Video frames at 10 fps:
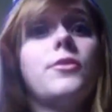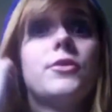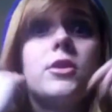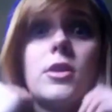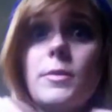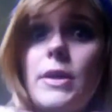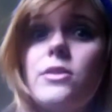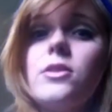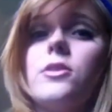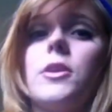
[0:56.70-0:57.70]
talk
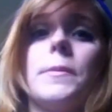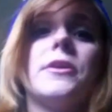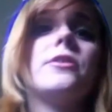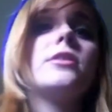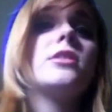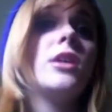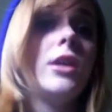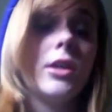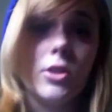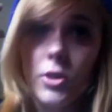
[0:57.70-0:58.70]
about their appearance.
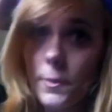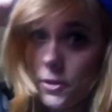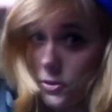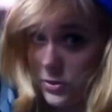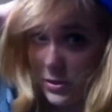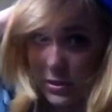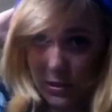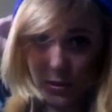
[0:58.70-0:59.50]
Their appearance is